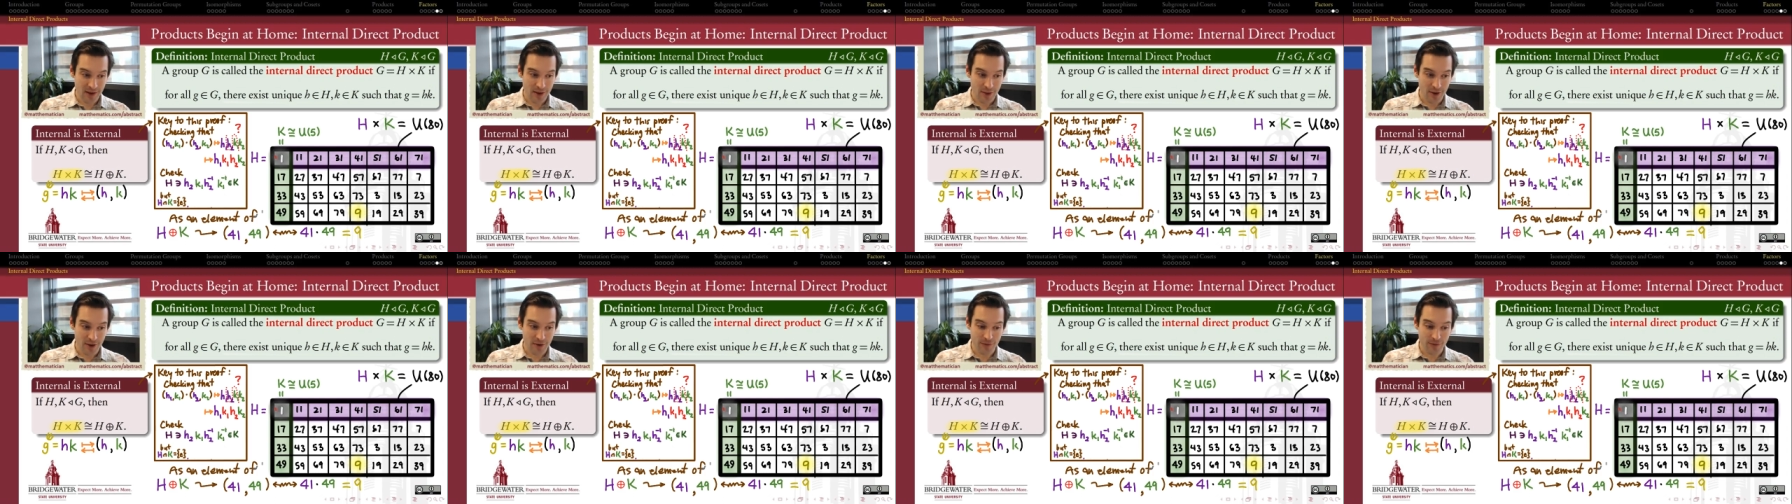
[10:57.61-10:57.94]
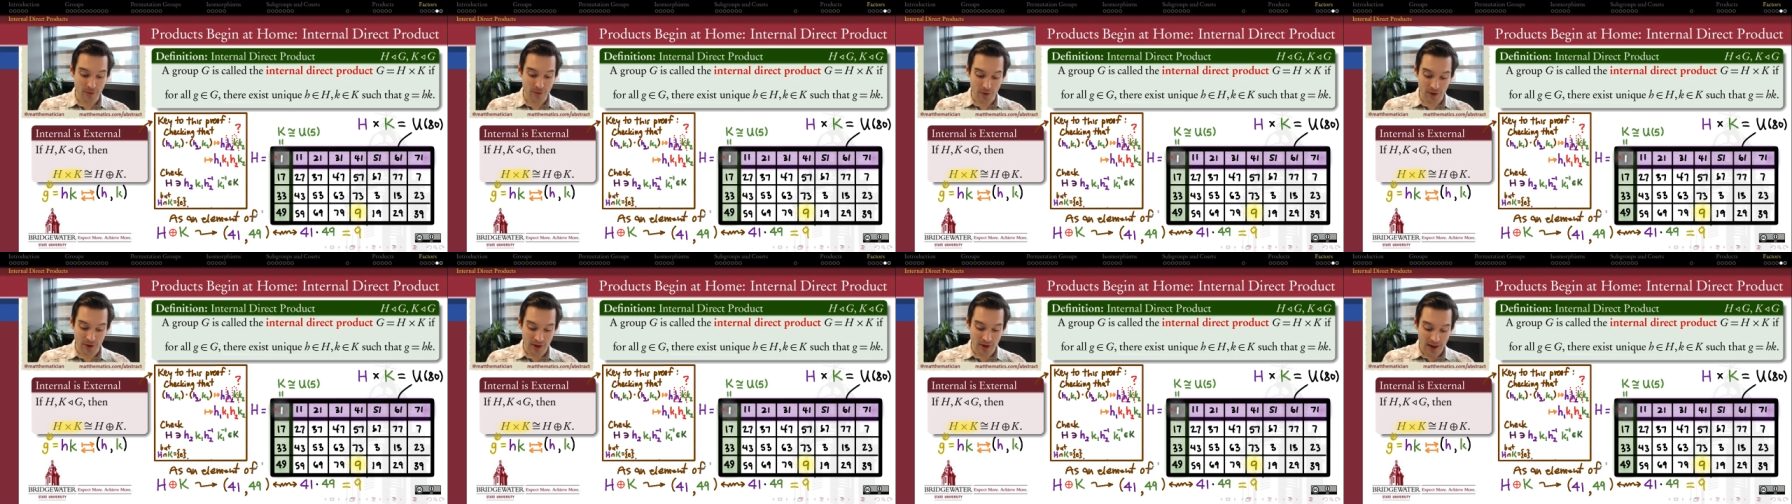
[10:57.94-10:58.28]

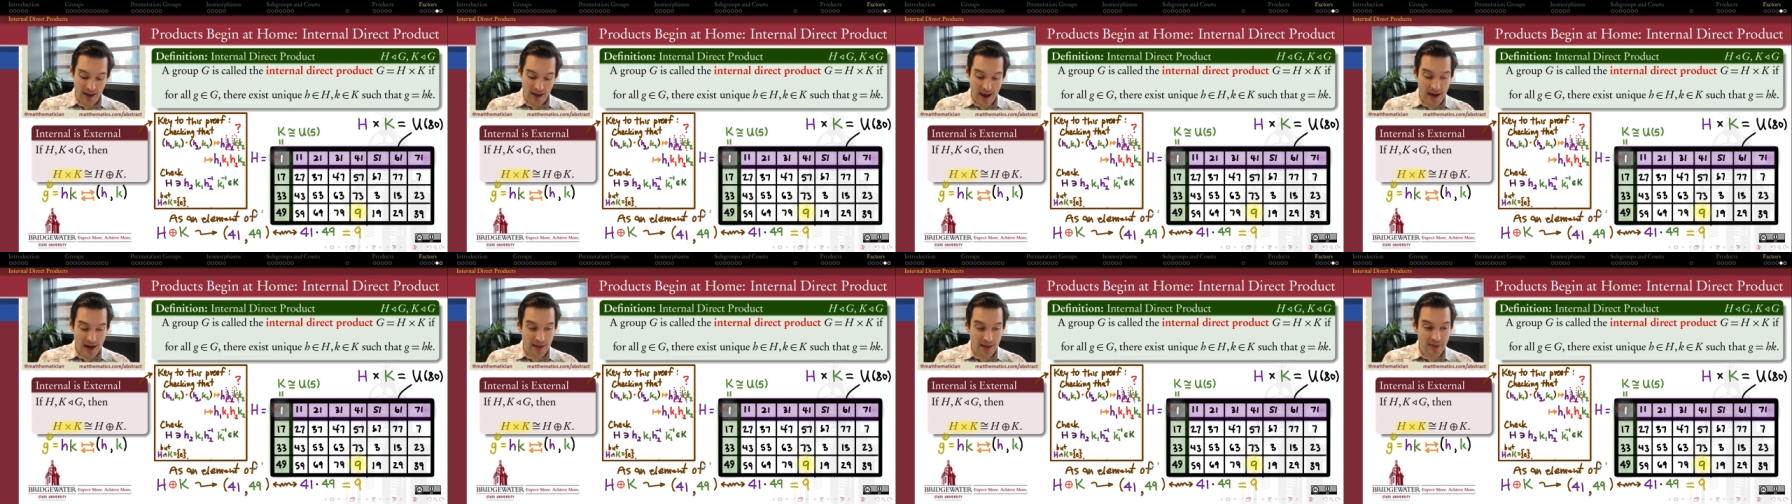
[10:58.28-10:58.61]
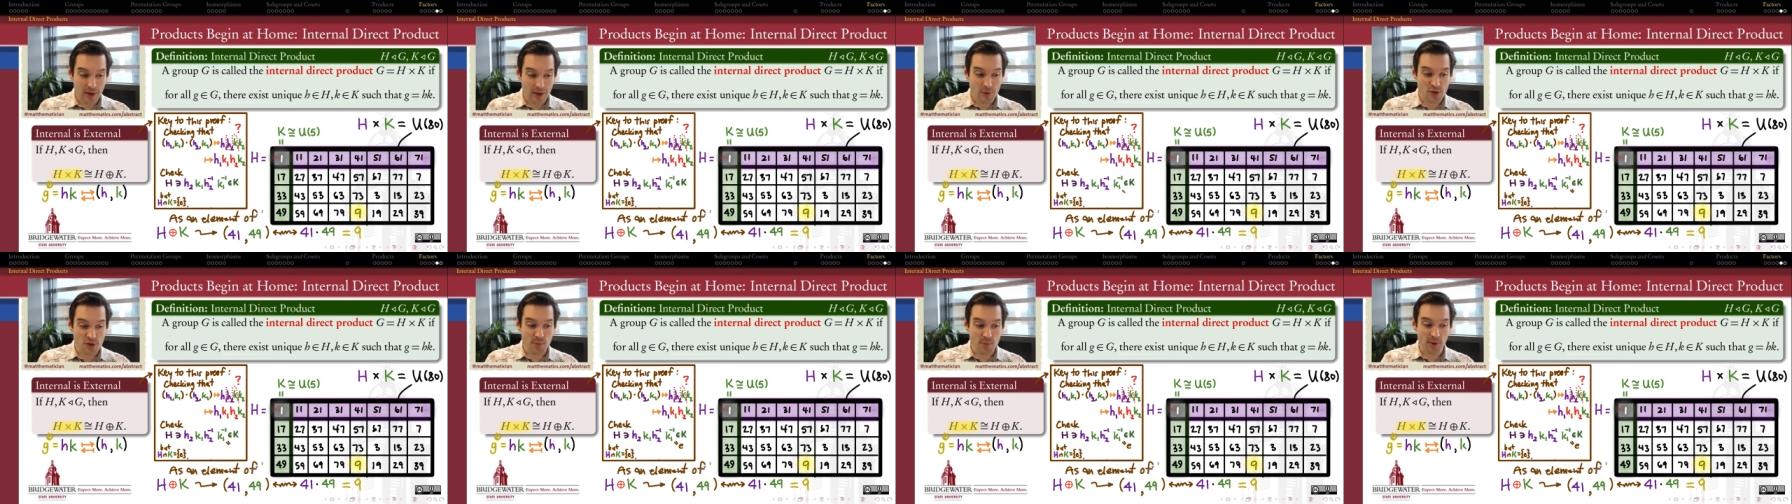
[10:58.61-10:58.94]
Therefore,
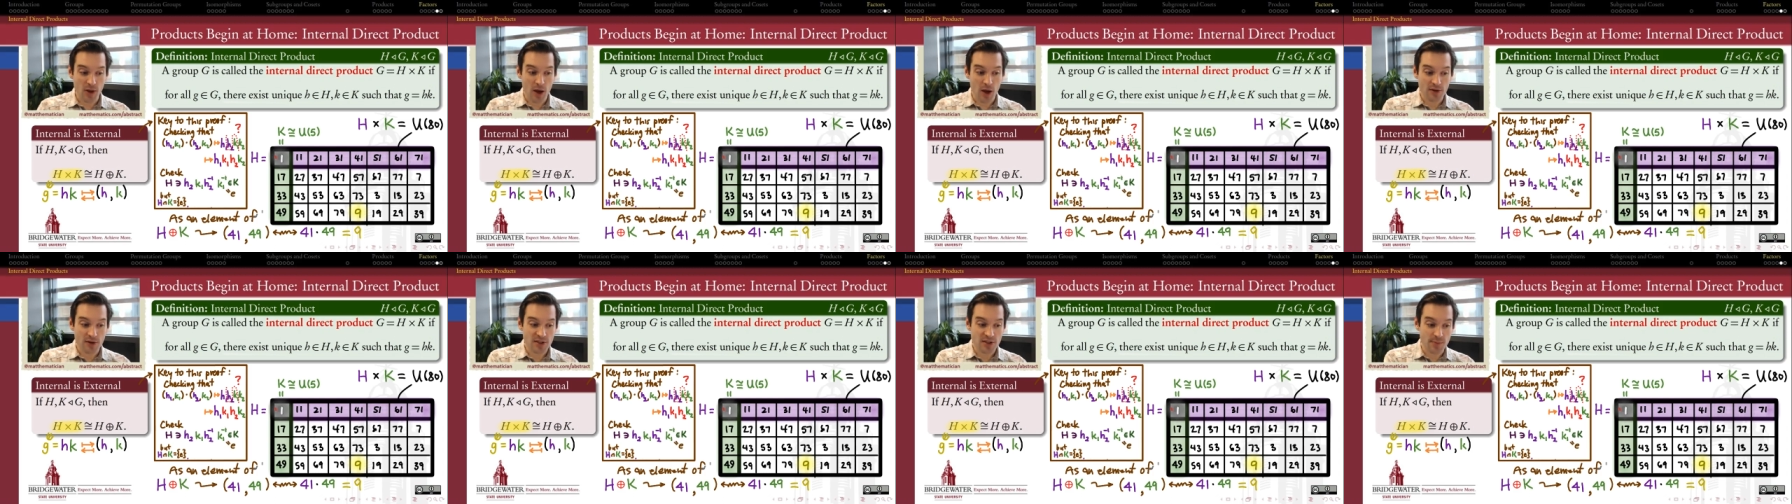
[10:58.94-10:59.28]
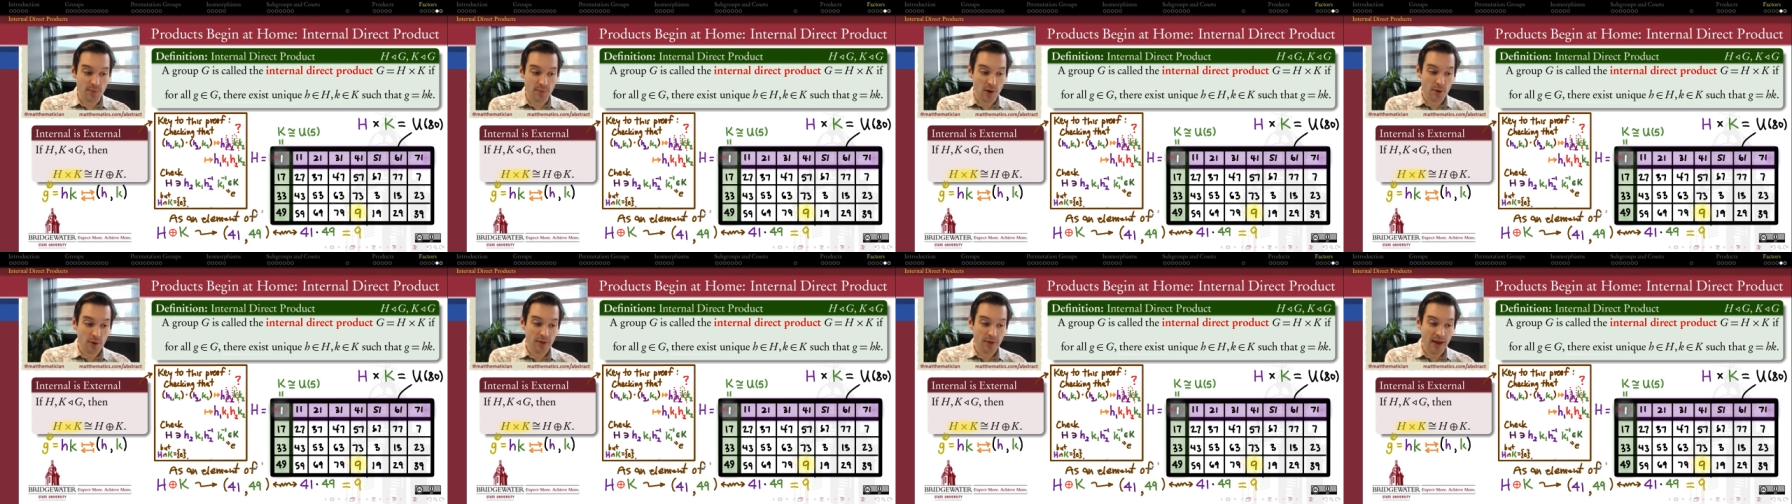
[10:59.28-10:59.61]
anything which belongs to
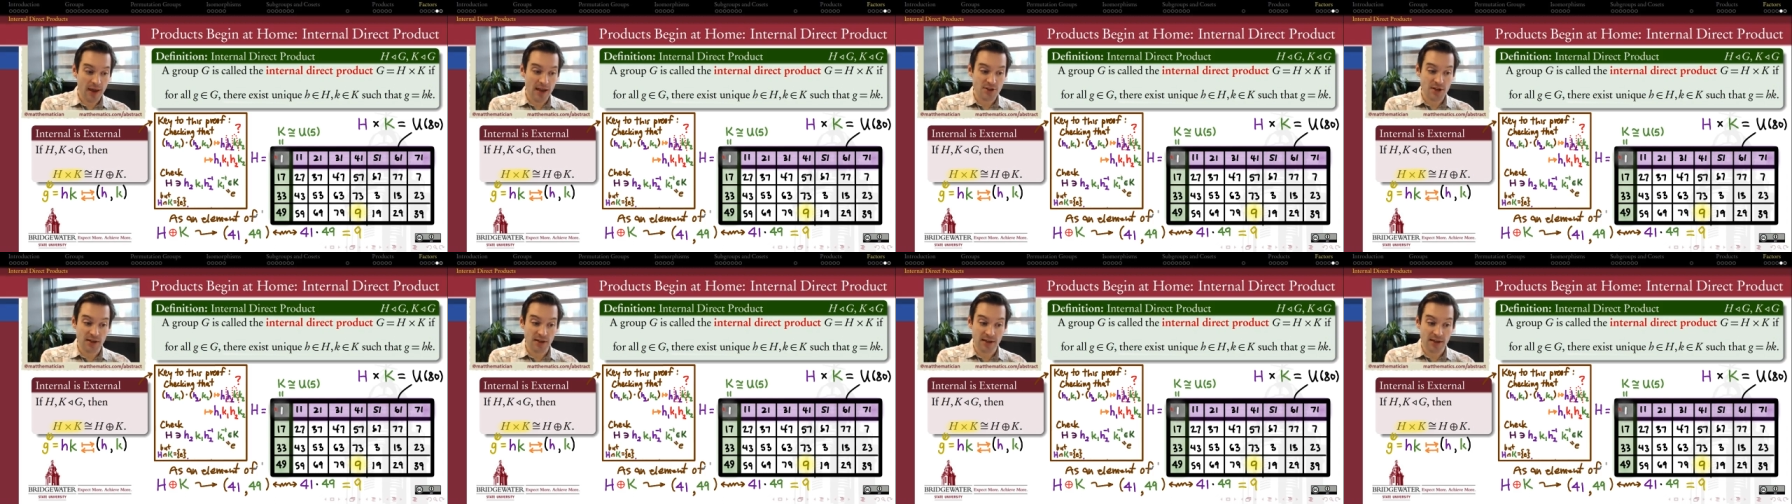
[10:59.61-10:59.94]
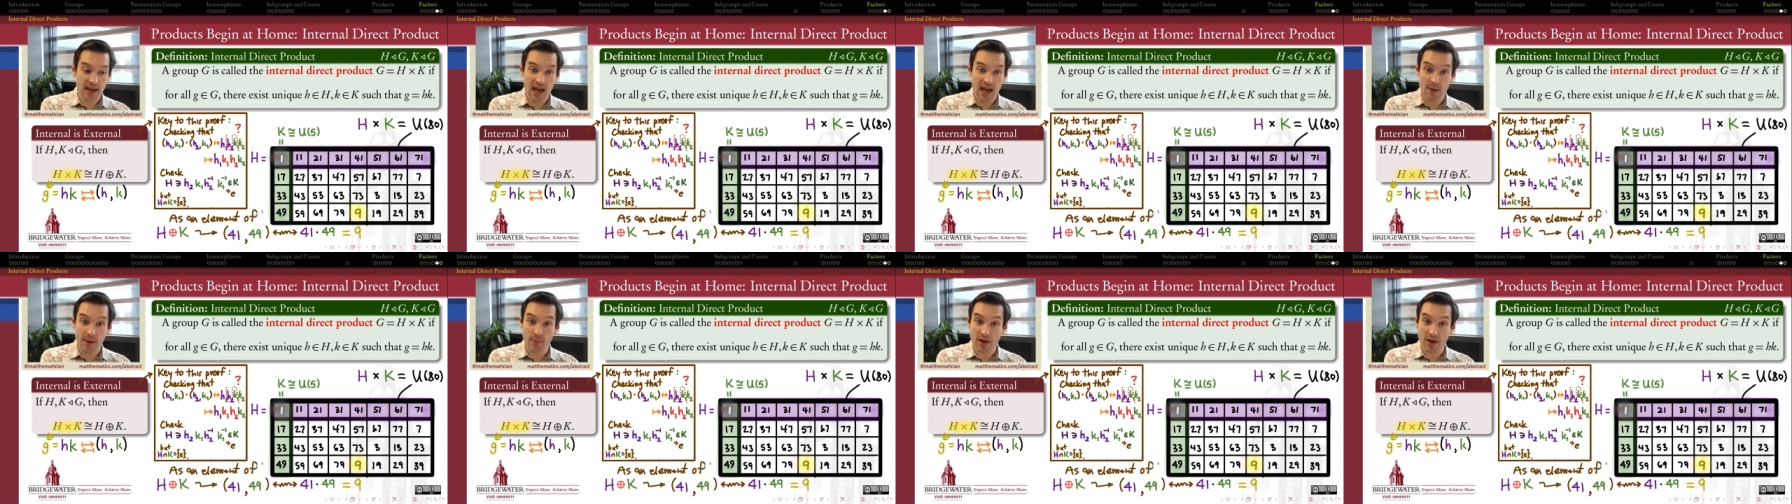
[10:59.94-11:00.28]
both H and
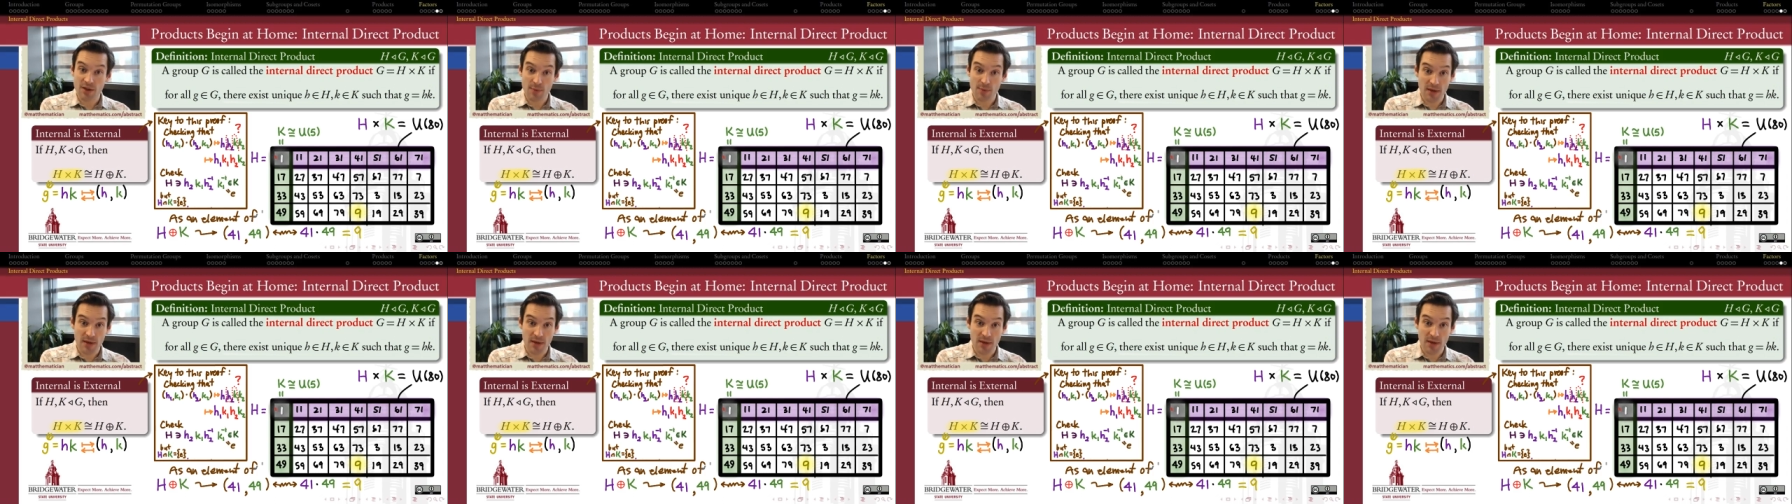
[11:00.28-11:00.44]
K must